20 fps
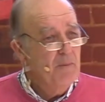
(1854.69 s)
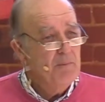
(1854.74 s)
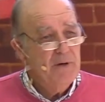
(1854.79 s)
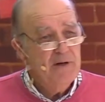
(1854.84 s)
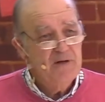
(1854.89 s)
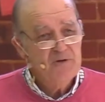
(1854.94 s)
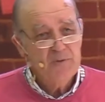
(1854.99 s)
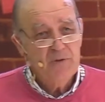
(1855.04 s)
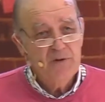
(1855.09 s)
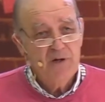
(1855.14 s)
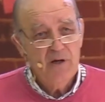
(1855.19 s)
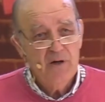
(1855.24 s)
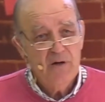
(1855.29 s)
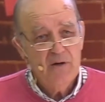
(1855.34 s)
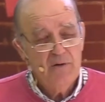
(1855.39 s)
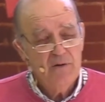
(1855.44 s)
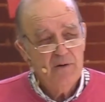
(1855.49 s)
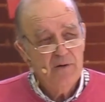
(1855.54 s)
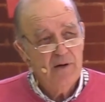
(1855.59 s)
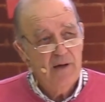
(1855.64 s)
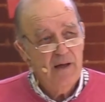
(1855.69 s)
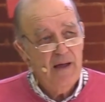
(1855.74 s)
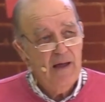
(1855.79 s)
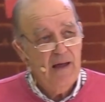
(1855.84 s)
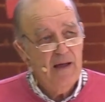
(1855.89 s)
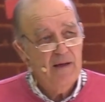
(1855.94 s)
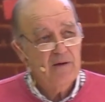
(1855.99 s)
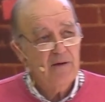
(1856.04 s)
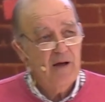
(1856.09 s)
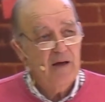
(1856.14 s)
But as we know,
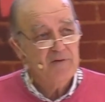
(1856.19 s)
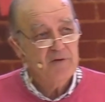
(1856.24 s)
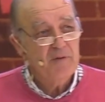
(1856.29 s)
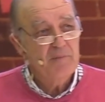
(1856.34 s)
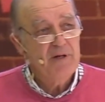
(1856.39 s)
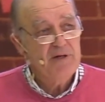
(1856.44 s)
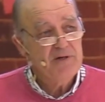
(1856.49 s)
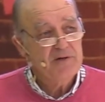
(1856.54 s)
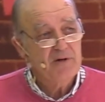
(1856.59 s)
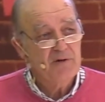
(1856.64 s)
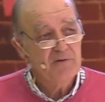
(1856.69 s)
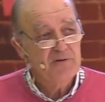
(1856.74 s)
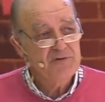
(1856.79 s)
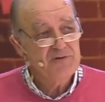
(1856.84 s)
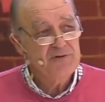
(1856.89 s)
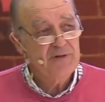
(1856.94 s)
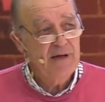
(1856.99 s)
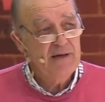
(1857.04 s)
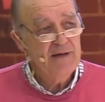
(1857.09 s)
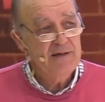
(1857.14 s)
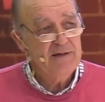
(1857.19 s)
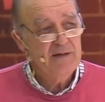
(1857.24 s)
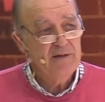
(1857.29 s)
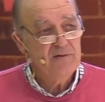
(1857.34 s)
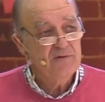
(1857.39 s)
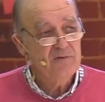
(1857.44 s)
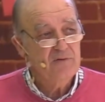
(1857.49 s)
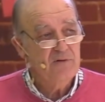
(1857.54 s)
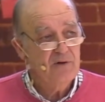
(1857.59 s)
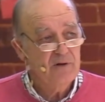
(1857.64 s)
as I mentioned, Christianity
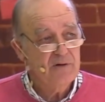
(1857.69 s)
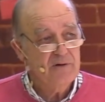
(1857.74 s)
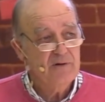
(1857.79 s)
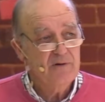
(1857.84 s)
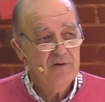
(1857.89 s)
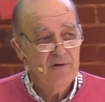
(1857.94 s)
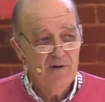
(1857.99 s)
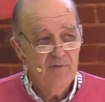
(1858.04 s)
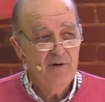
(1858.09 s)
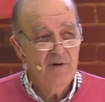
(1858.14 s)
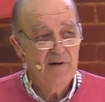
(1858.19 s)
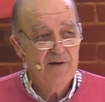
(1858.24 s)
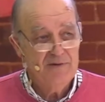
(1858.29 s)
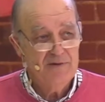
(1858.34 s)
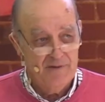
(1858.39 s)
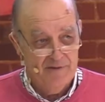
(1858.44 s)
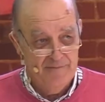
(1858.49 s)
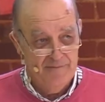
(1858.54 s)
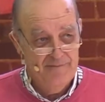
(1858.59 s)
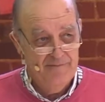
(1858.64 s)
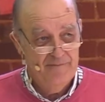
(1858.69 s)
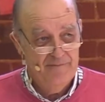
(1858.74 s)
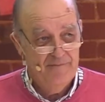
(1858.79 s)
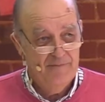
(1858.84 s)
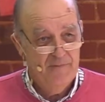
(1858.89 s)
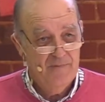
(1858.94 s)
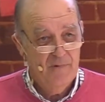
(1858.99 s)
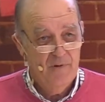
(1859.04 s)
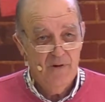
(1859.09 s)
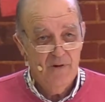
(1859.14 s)
is not a religion.
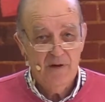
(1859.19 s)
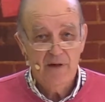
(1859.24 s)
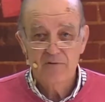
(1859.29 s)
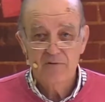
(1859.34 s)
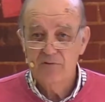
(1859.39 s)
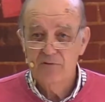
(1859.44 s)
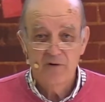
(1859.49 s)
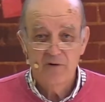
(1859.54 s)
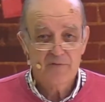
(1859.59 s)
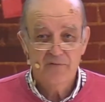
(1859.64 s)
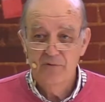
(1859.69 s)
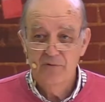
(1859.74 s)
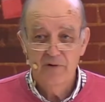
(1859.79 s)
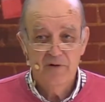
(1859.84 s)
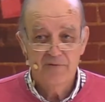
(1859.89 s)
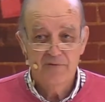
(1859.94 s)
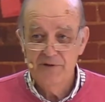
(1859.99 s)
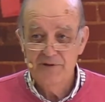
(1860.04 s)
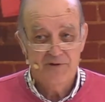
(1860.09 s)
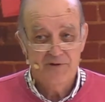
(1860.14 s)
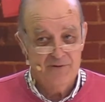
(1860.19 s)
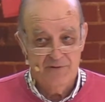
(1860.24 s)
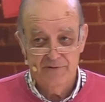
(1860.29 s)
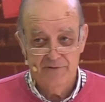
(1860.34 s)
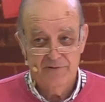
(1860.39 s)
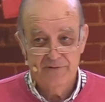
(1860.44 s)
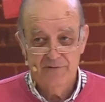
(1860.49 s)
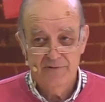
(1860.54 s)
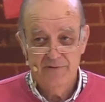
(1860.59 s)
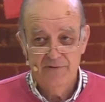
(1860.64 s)
It's not full of
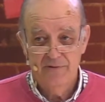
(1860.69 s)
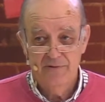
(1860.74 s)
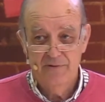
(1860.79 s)
rituals.